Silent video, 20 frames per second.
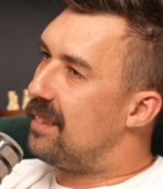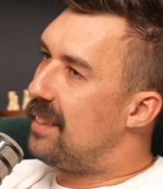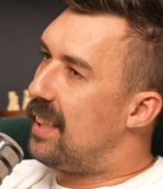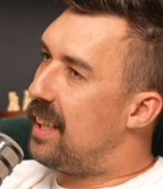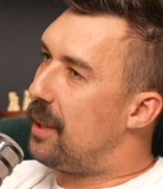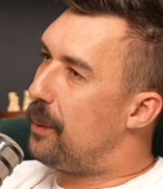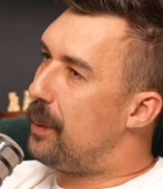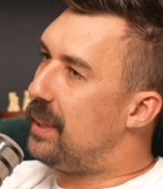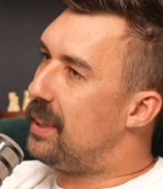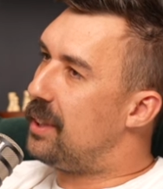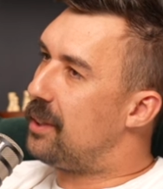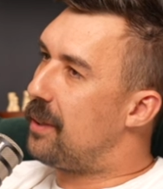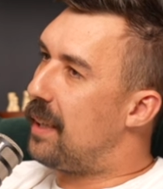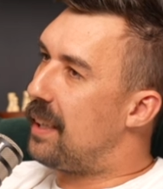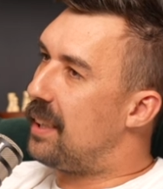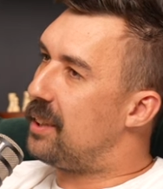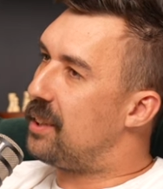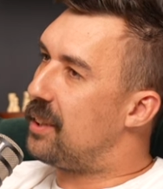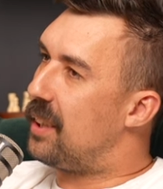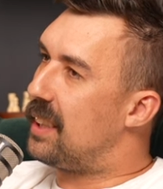how do we
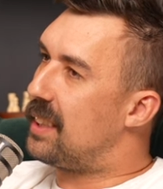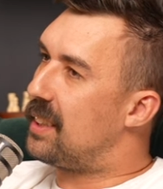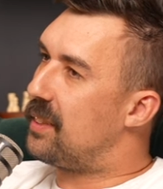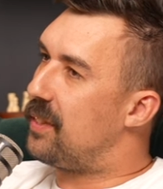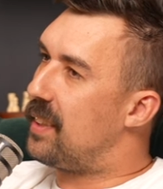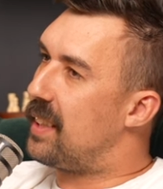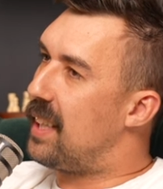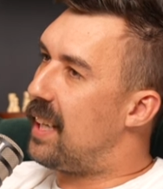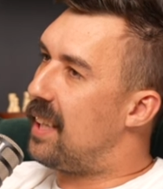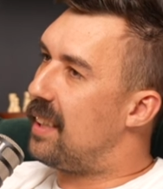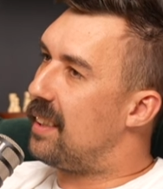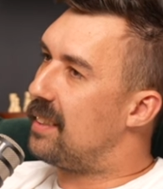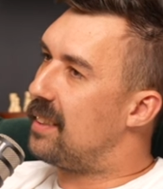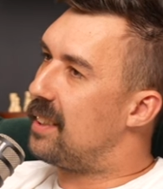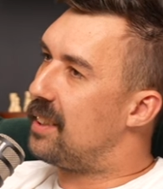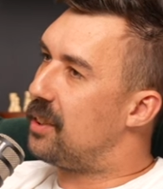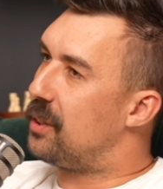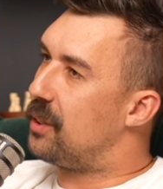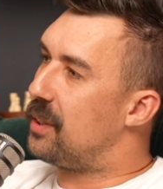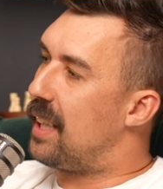strategize for that
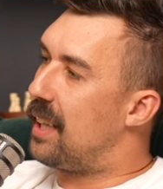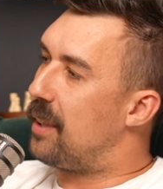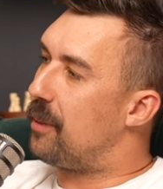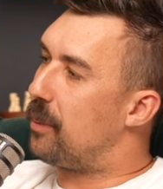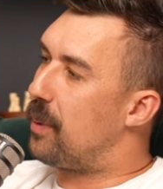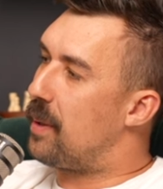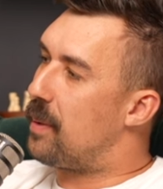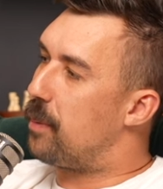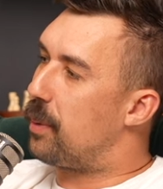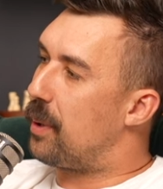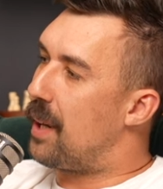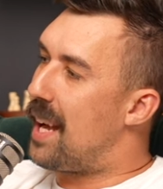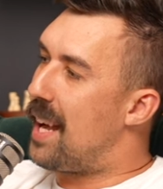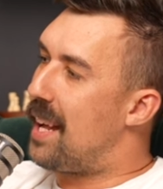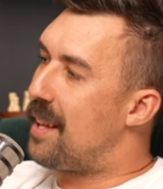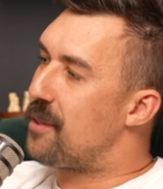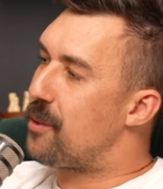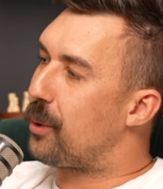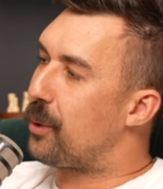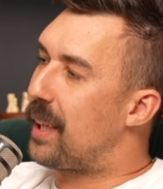to do that with
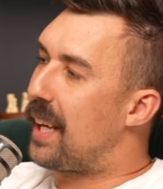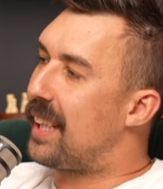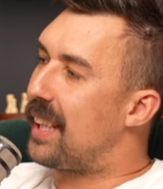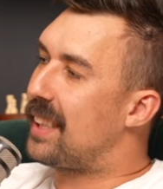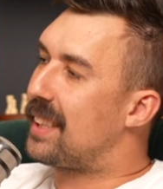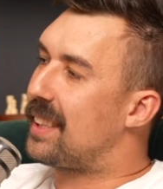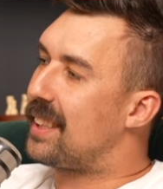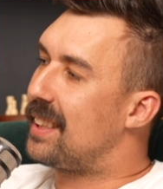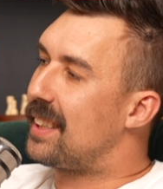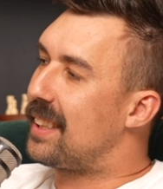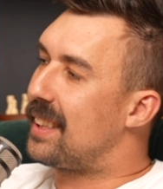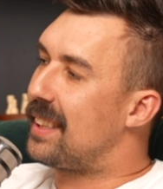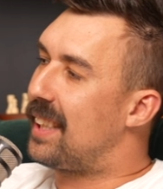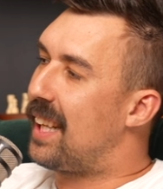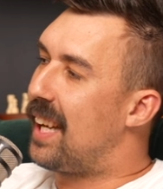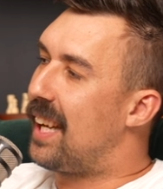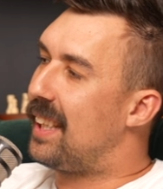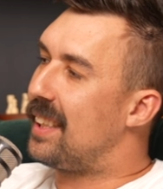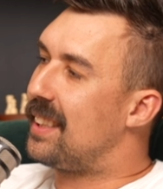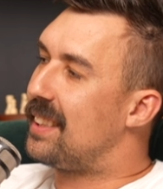brands organically
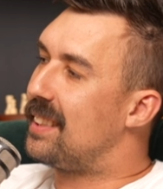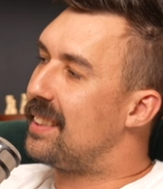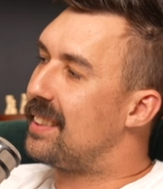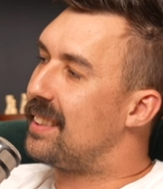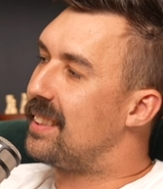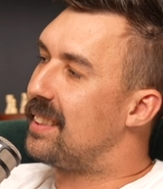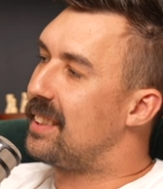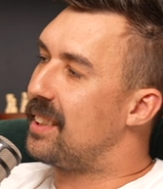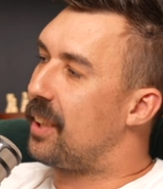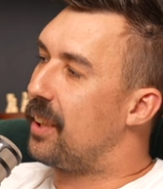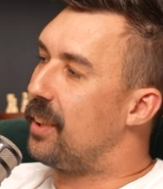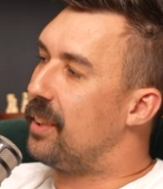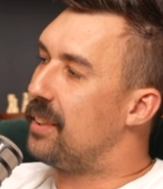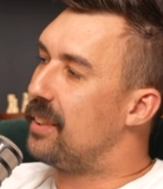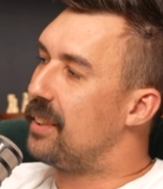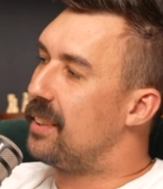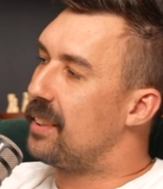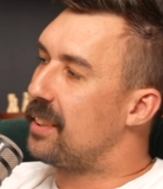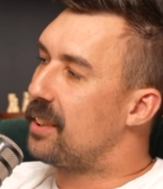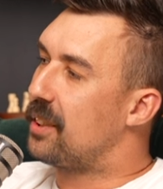and, you know,
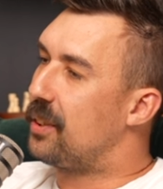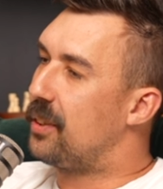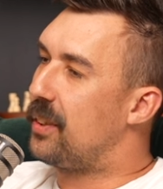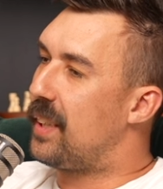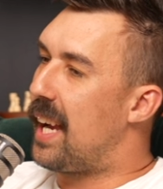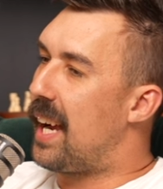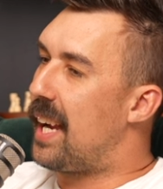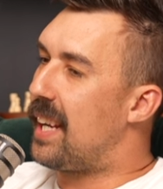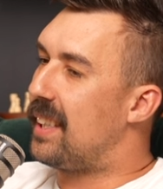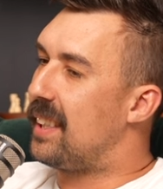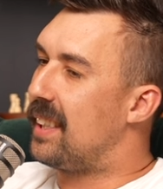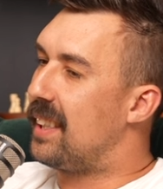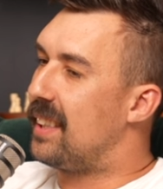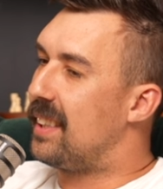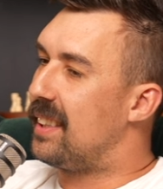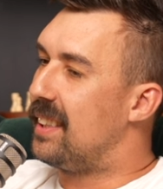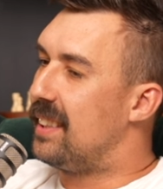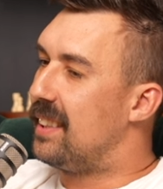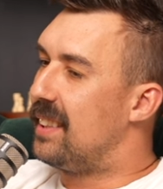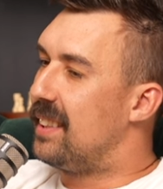create
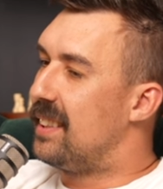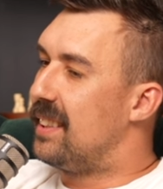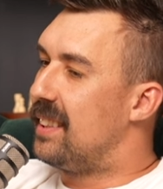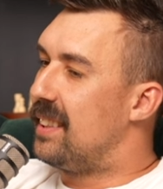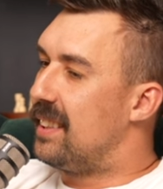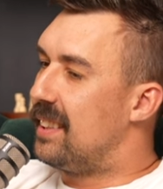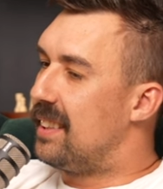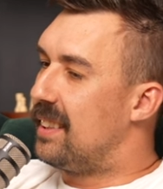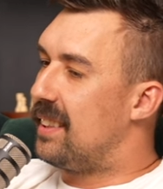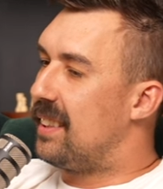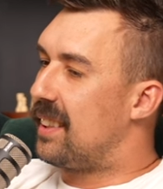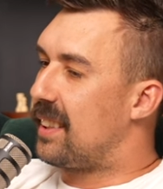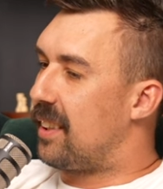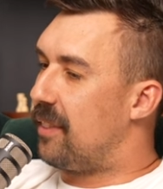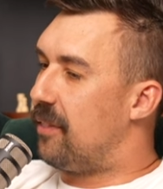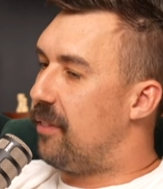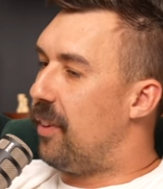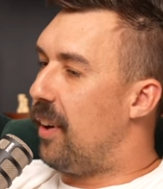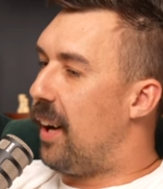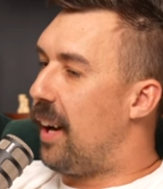a, like
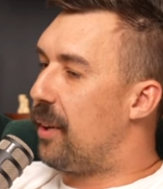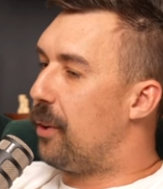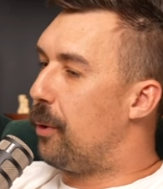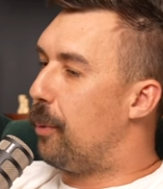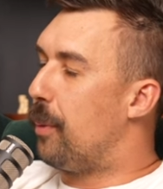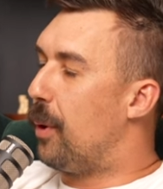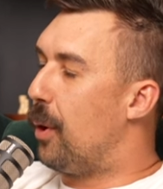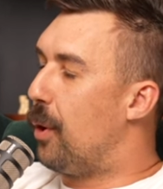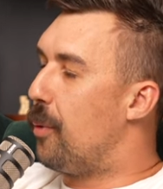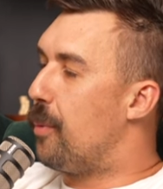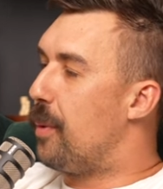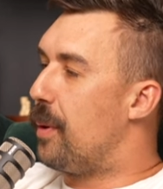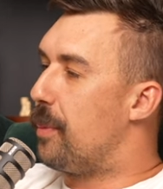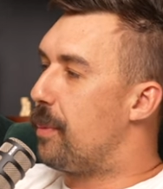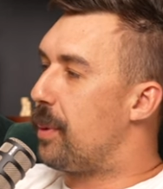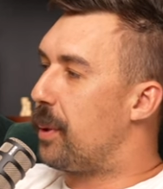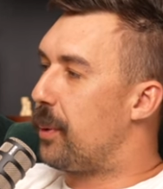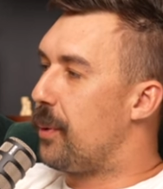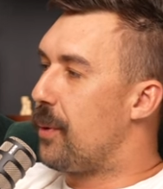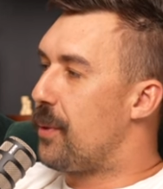a viral
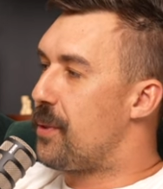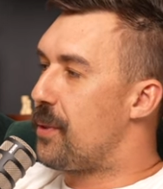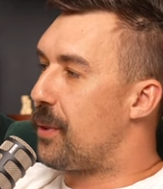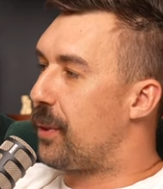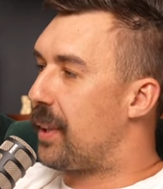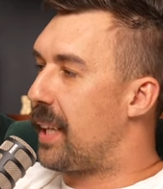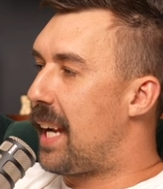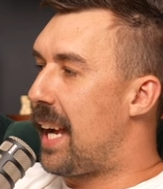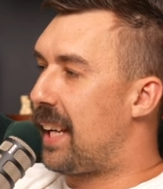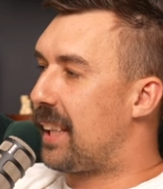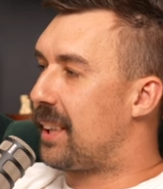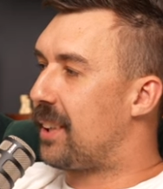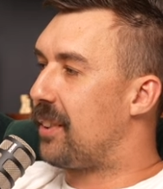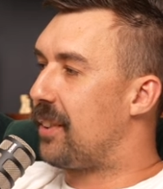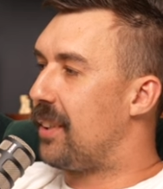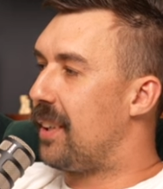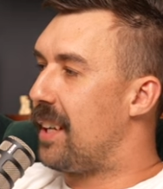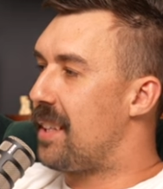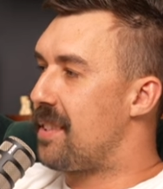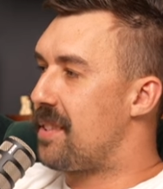moment, but also
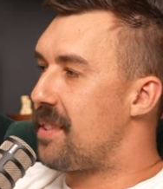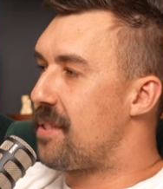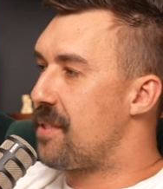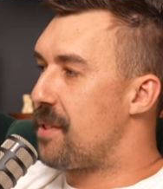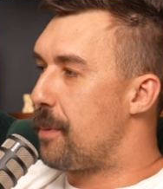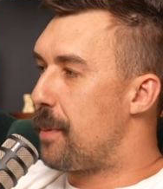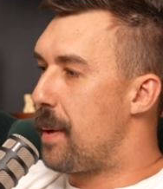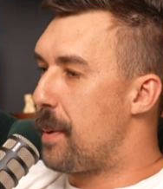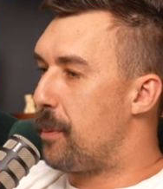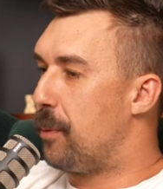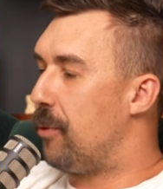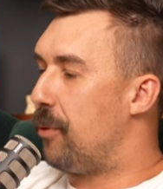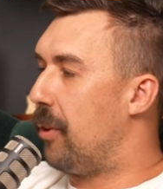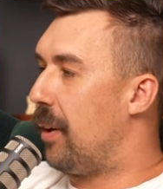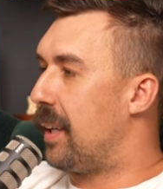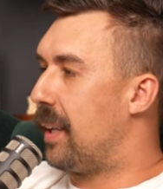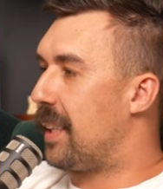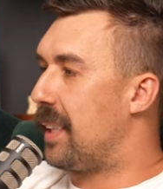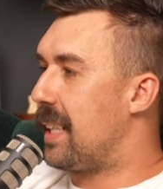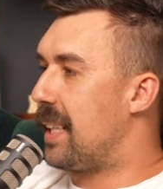categorize it so people
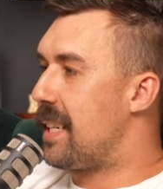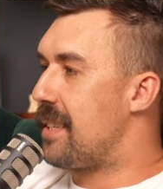find it